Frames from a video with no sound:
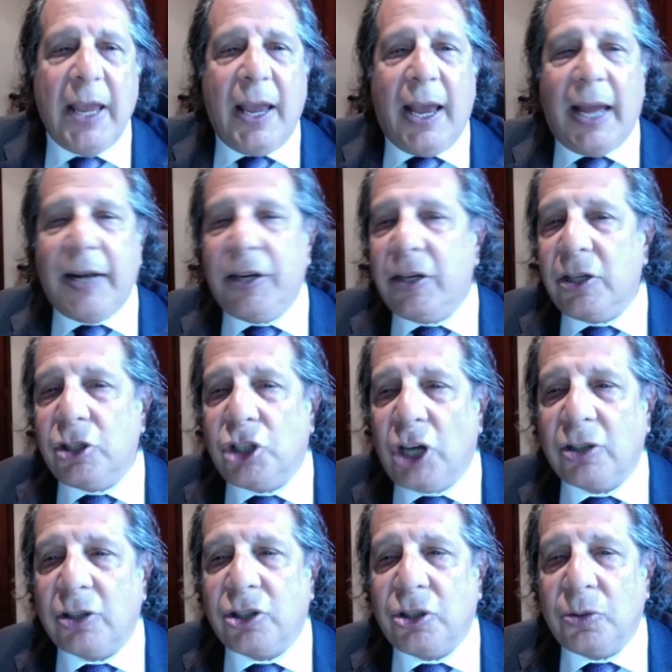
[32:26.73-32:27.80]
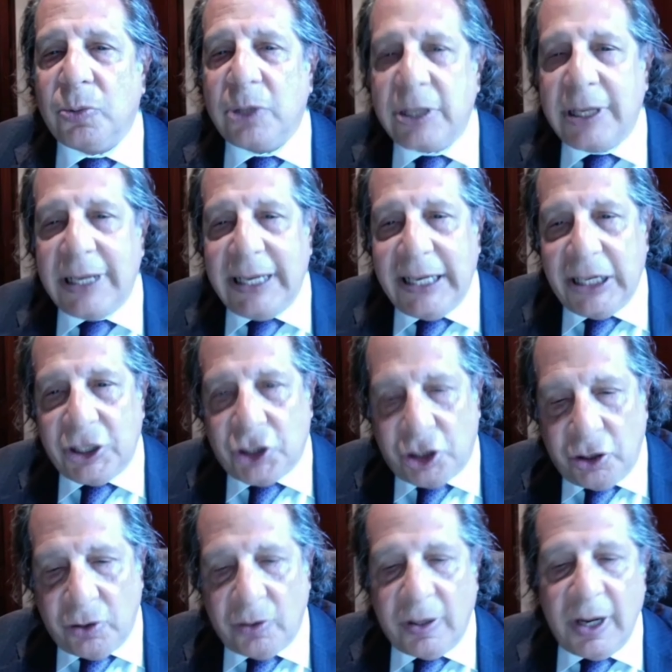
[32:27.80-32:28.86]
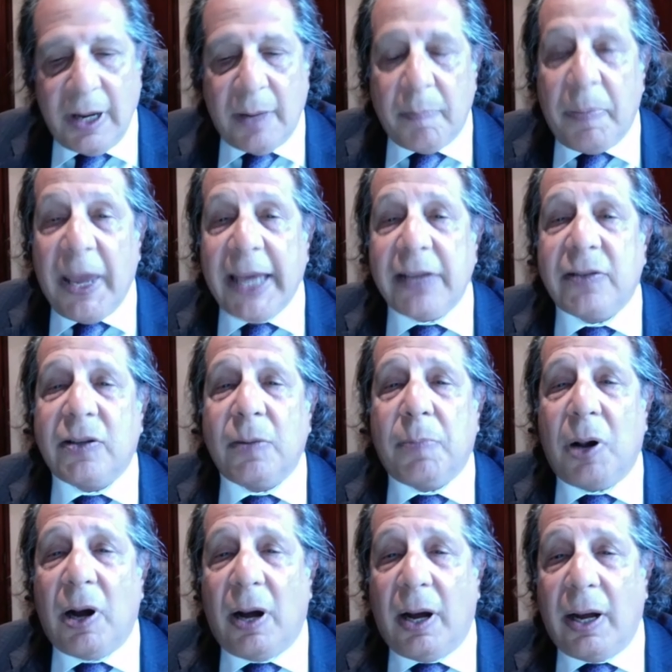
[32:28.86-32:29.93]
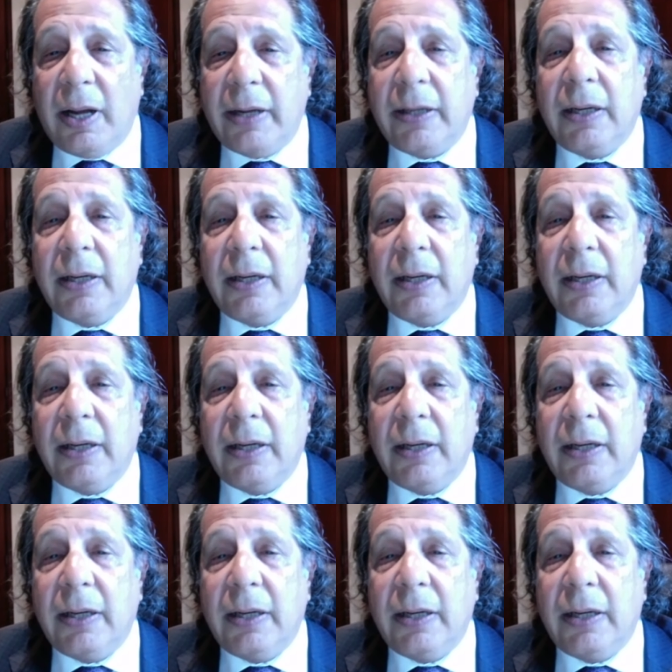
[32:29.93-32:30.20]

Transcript: and an injunction was issued based upon